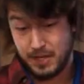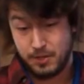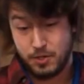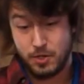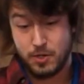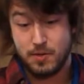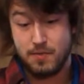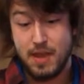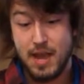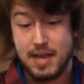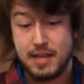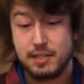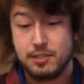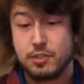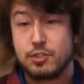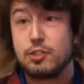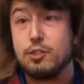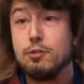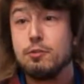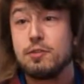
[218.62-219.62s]
turn that into
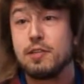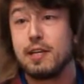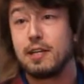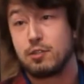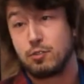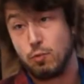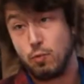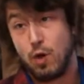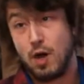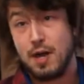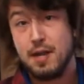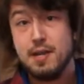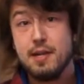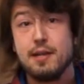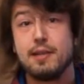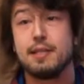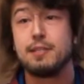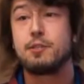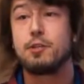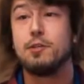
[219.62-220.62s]
two things. One,
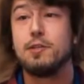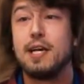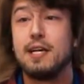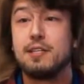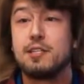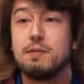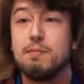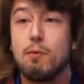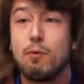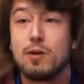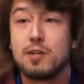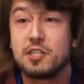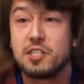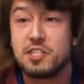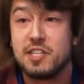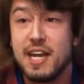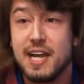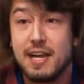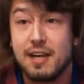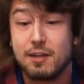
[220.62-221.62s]
they turn that into more
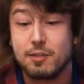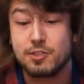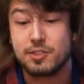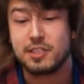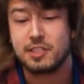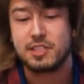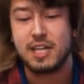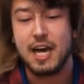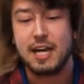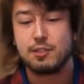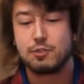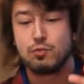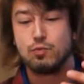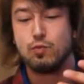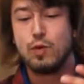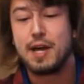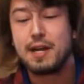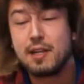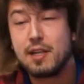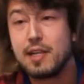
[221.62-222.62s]
snails. These guys
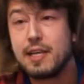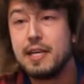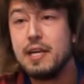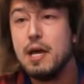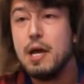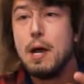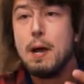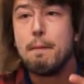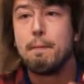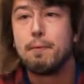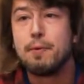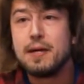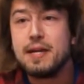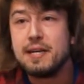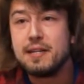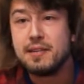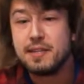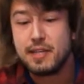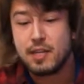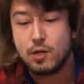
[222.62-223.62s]
readily breed
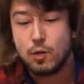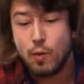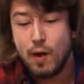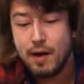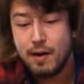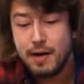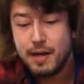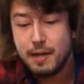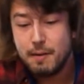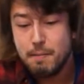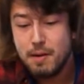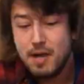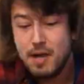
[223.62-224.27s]
in the aquarium.